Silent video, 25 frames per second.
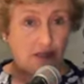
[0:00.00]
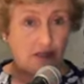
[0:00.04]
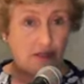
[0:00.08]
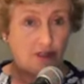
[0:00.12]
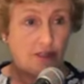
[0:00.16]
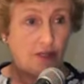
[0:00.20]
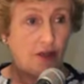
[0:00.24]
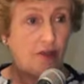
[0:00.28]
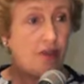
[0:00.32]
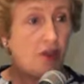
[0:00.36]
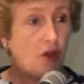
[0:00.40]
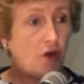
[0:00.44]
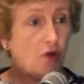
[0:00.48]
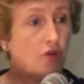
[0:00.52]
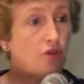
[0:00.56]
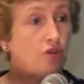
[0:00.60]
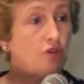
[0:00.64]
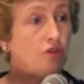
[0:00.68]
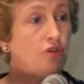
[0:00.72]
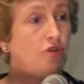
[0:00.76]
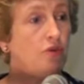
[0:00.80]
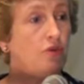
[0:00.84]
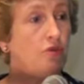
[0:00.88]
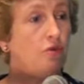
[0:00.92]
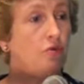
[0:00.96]
So there are
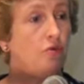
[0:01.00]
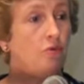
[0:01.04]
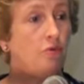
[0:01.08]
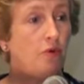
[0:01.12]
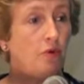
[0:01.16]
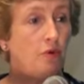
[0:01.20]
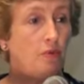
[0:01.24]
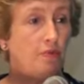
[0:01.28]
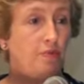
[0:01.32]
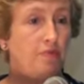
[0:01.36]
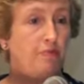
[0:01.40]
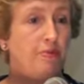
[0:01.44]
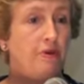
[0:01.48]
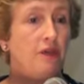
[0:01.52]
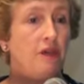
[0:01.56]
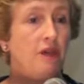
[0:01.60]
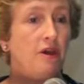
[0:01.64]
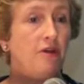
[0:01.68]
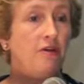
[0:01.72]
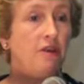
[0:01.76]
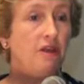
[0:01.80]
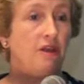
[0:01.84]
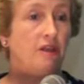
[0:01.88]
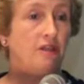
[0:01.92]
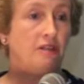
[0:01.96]
two
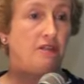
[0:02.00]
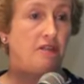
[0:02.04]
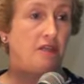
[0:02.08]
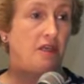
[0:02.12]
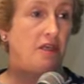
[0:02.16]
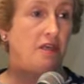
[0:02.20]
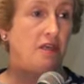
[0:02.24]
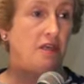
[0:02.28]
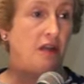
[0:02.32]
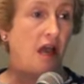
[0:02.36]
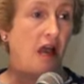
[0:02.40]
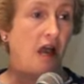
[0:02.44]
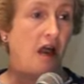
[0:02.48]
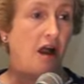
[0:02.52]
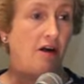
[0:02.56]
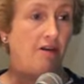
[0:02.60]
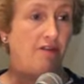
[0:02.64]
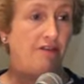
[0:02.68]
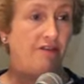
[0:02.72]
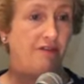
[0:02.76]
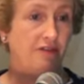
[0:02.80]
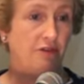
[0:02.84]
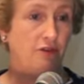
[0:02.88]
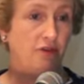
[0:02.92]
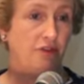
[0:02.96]
periods in our
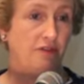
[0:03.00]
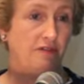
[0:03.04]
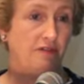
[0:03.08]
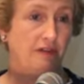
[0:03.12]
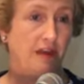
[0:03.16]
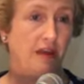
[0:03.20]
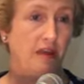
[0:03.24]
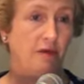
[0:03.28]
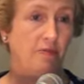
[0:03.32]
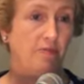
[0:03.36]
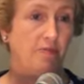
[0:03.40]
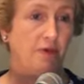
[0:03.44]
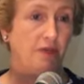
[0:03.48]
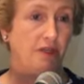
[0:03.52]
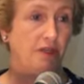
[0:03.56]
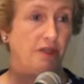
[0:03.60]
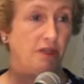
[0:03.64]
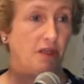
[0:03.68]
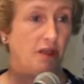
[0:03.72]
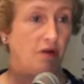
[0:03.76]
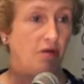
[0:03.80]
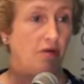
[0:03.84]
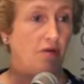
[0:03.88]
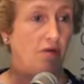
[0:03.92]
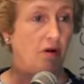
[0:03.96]
fruit development,
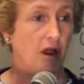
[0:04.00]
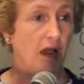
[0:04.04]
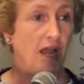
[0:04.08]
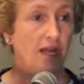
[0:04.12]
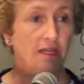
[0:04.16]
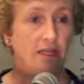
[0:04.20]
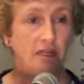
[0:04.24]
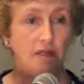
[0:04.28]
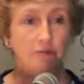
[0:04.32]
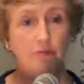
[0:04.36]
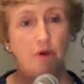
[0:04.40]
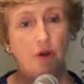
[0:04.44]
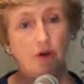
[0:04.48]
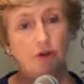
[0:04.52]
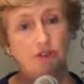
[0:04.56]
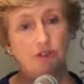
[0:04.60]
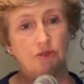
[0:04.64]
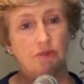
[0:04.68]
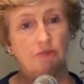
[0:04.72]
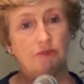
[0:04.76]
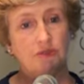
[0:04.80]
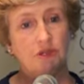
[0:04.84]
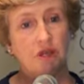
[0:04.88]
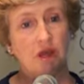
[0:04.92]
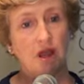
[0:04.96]
right at
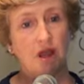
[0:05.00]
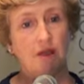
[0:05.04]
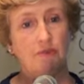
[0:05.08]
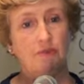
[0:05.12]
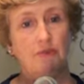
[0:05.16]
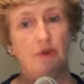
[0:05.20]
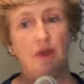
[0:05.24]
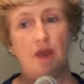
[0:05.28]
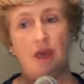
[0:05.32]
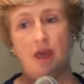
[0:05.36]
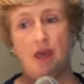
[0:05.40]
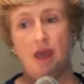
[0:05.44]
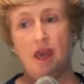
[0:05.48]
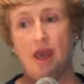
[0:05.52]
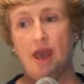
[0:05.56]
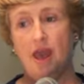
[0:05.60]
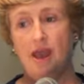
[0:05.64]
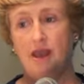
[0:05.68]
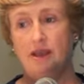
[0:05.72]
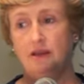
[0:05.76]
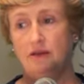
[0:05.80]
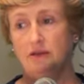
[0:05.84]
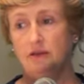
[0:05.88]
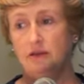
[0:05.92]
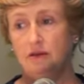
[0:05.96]
blossom time
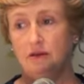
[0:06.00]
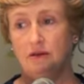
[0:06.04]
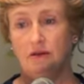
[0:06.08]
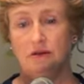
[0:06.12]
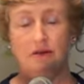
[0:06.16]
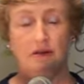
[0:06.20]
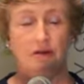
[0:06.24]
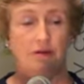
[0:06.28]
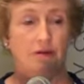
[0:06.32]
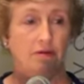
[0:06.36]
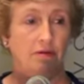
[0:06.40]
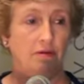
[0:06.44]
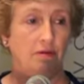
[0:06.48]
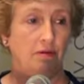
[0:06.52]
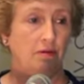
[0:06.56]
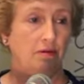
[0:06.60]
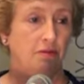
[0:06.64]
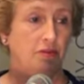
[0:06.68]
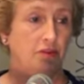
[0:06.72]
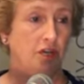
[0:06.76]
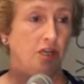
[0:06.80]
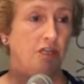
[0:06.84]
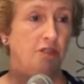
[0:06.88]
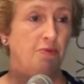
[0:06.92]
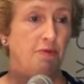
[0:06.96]
and
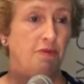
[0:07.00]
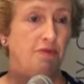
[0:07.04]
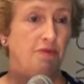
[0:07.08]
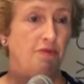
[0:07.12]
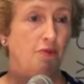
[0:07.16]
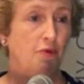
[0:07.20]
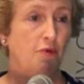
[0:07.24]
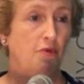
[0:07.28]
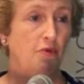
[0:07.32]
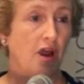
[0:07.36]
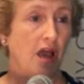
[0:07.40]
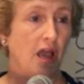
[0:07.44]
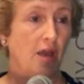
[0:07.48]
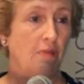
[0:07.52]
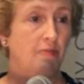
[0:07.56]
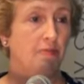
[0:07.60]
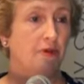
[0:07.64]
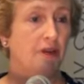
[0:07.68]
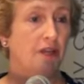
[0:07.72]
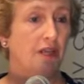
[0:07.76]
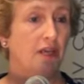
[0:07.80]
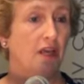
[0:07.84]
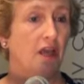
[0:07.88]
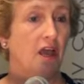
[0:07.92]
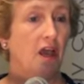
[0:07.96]
just before
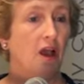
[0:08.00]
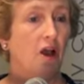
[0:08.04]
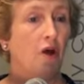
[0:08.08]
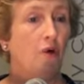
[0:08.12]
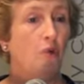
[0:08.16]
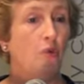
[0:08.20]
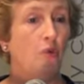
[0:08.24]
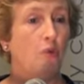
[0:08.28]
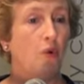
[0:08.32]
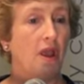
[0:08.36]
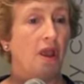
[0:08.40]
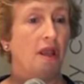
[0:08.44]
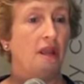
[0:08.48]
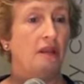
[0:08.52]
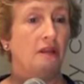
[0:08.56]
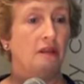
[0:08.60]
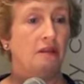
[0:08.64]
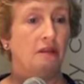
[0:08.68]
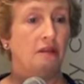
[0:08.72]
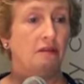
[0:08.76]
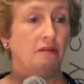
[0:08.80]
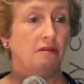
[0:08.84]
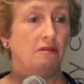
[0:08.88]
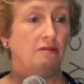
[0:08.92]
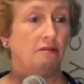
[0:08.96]
ripening,
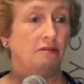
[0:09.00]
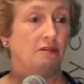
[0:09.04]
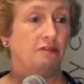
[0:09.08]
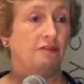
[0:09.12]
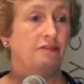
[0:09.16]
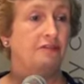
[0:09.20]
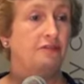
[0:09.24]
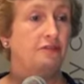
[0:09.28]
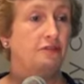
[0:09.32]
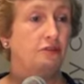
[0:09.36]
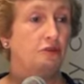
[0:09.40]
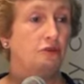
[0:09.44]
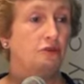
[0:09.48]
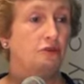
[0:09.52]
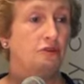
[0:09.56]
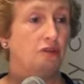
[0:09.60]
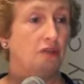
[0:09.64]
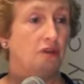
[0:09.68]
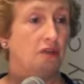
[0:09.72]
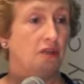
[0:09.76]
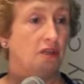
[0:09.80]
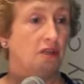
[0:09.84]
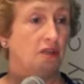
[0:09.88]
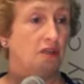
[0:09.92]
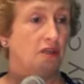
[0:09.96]
when the fruit
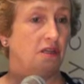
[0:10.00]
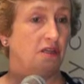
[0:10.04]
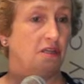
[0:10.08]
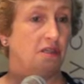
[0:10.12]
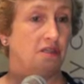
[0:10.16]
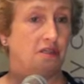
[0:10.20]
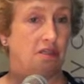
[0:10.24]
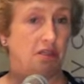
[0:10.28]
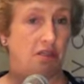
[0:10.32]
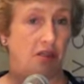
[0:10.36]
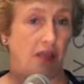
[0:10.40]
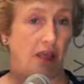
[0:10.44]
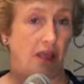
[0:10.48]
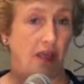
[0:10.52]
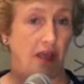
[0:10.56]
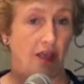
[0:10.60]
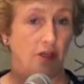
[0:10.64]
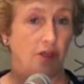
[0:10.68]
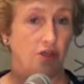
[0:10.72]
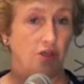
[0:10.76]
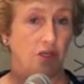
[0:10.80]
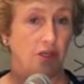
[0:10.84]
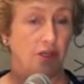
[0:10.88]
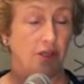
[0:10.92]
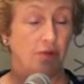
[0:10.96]
is
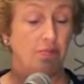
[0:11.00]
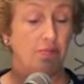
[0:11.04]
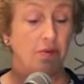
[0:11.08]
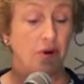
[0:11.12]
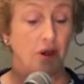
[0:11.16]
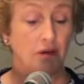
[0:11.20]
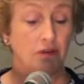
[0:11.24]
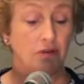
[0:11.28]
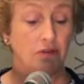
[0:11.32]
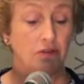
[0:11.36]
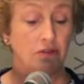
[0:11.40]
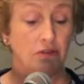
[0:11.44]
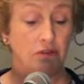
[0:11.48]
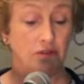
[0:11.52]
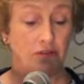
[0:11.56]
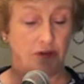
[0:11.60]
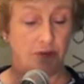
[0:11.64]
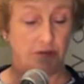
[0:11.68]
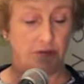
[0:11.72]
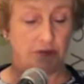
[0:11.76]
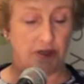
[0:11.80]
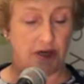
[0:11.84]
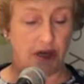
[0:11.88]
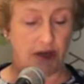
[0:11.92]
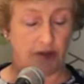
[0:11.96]
actually prone to
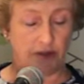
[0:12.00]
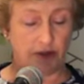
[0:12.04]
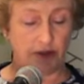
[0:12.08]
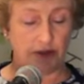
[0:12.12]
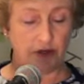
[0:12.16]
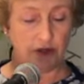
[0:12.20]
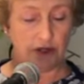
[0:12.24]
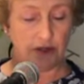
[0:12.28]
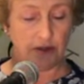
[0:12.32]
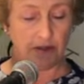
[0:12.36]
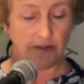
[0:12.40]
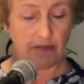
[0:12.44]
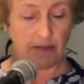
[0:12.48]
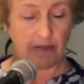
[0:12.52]
thrips damage.